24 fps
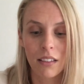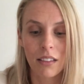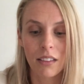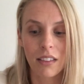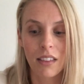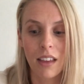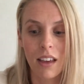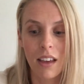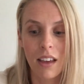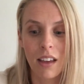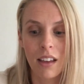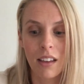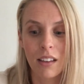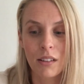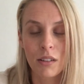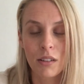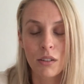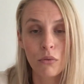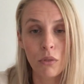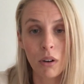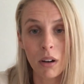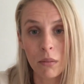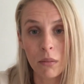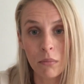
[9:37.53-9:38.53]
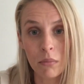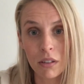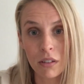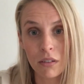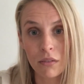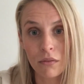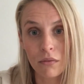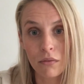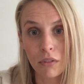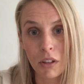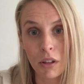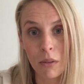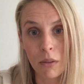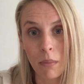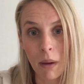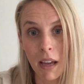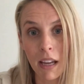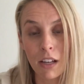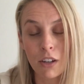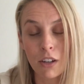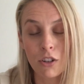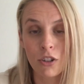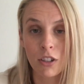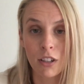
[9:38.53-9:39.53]
the script from the
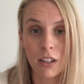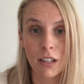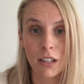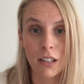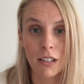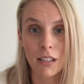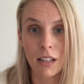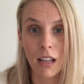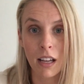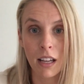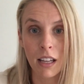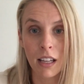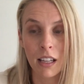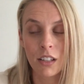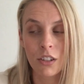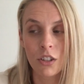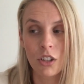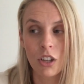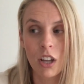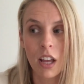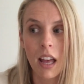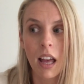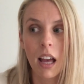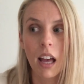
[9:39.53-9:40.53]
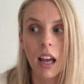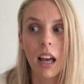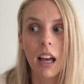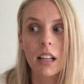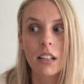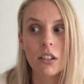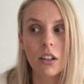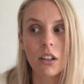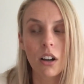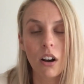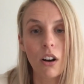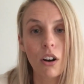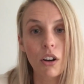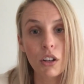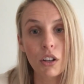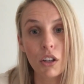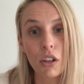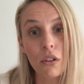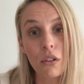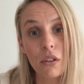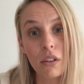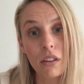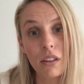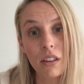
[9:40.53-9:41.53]
page to the stage, and are
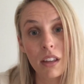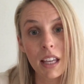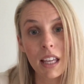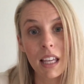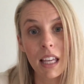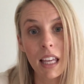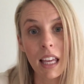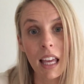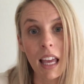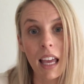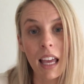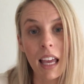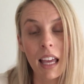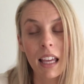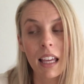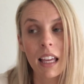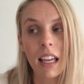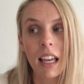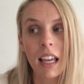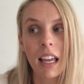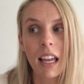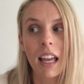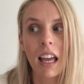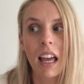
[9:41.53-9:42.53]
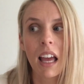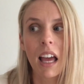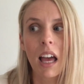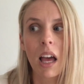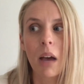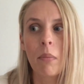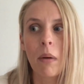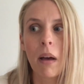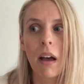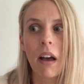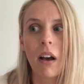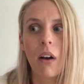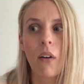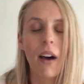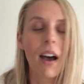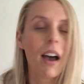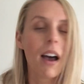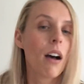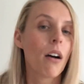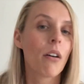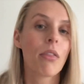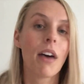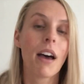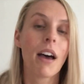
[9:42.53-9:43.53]
you thinking about
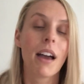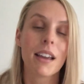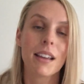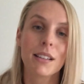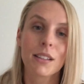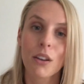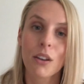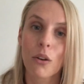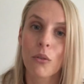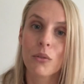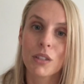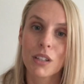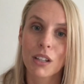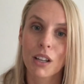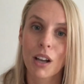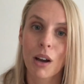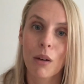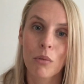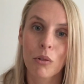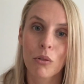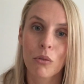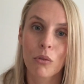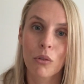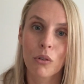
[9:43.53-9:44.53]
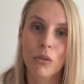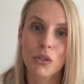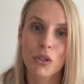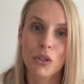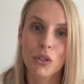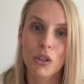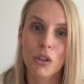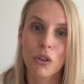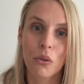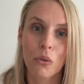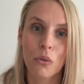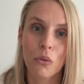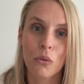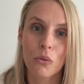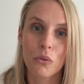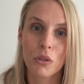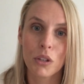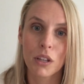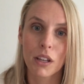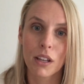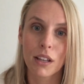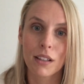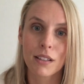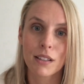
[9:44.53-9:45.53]
how that is going to come across to your
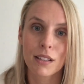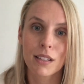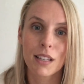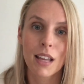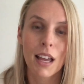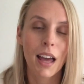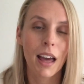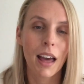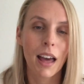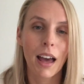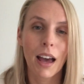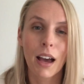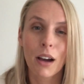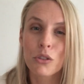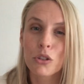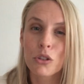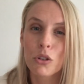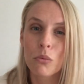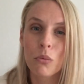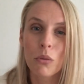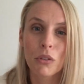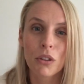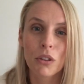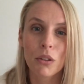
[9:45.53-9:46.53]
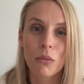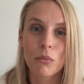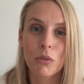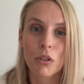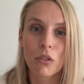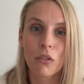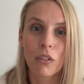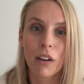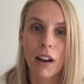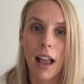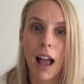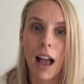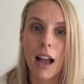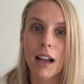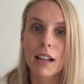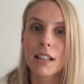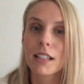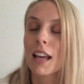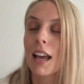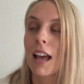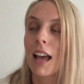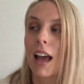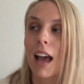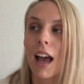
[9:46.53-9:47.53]
audience. How do you want them to react?
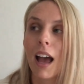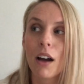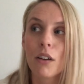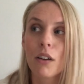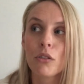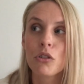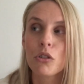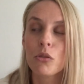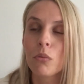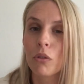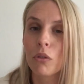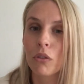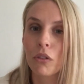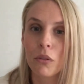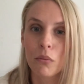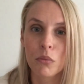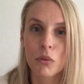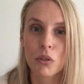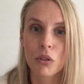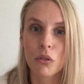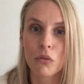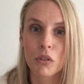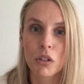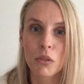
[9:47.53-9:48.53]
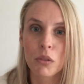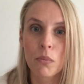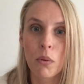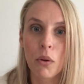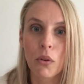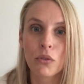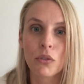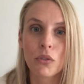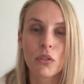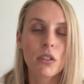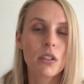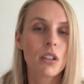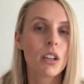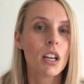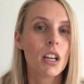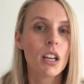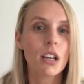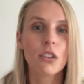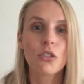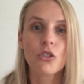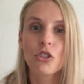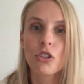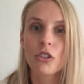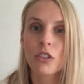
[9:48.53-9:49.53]
How do you want them to respond?
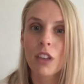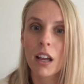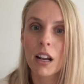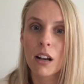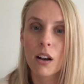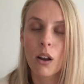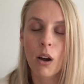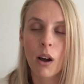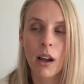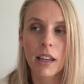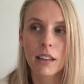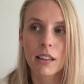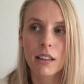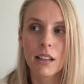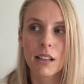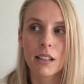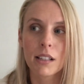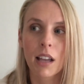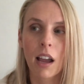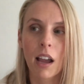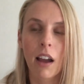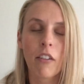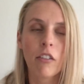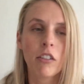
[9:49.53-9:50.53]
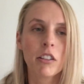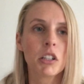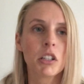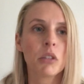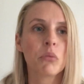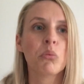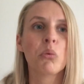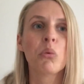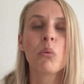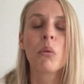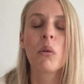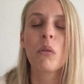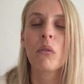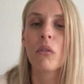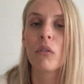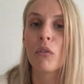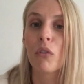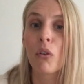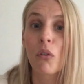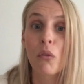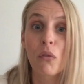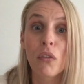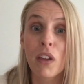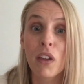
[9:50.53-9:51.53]
Should they like this character? Will it
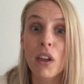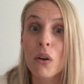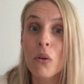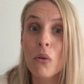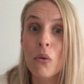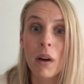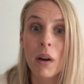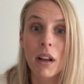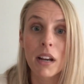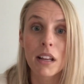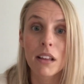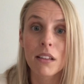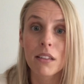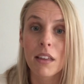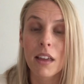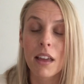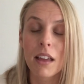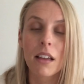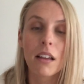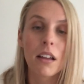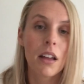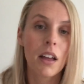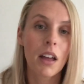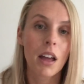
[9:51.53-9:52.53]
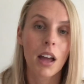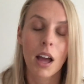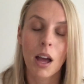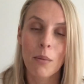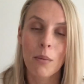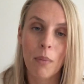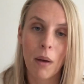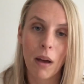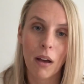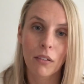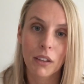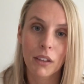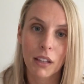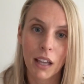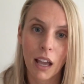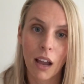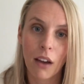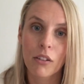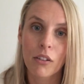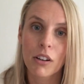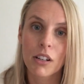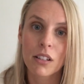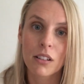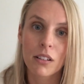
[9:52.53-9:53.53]
reveal anything about the
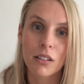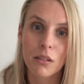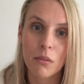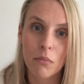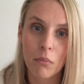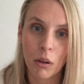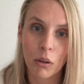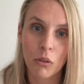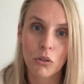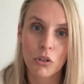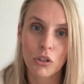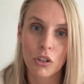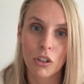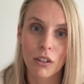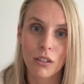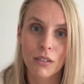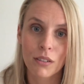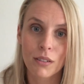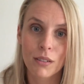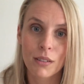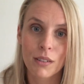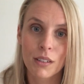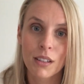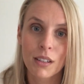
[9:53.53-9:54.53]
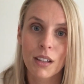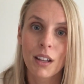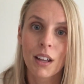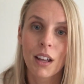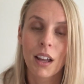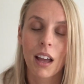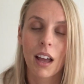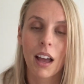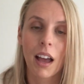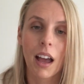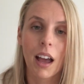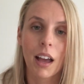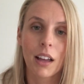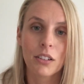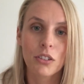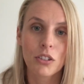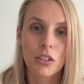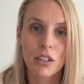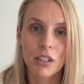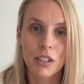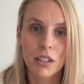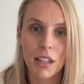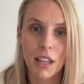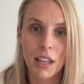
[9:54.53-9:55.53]
character's emotions? And
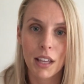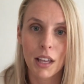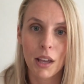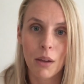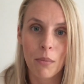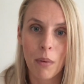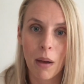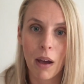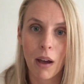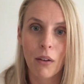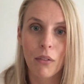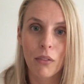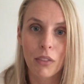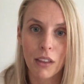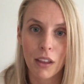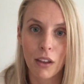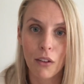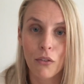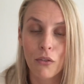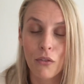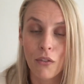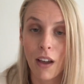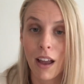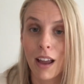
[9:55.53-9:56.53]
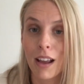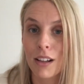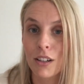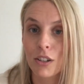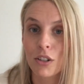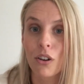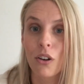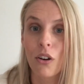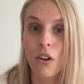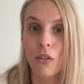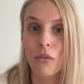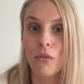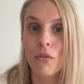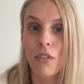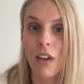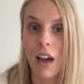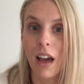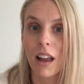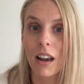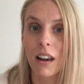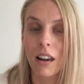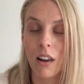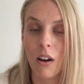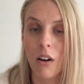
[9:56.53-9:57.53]
just think about the effect of
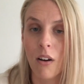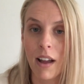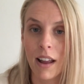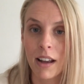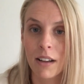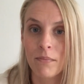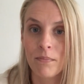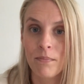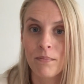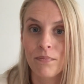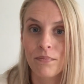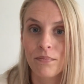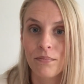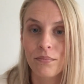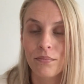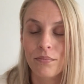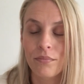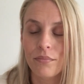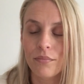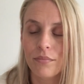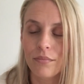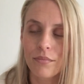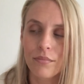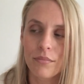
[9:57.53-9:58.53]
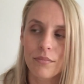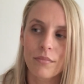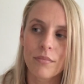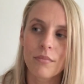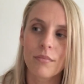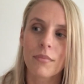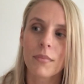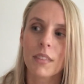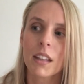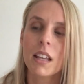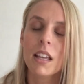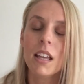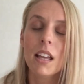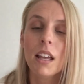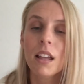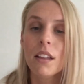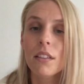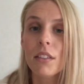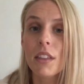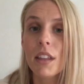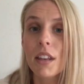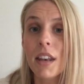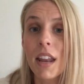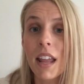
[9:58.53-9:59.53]
that line.
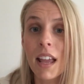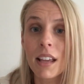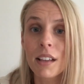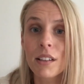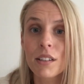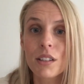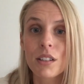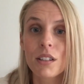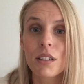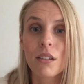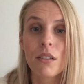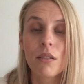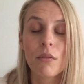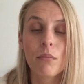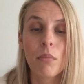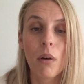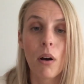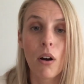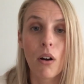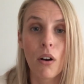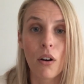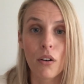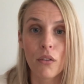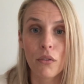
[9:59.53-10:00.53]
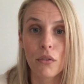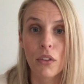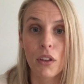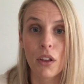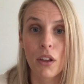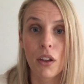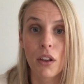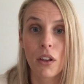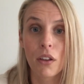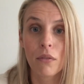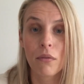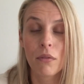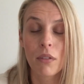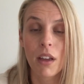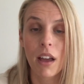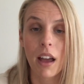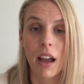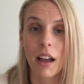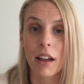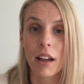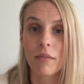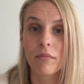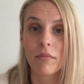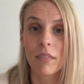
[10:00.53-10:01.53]
The next part of the
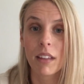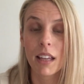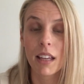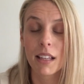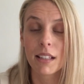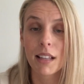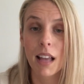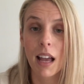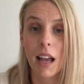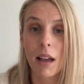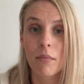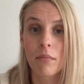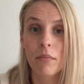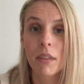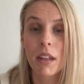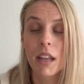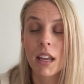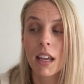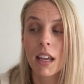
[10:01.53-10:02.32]
exam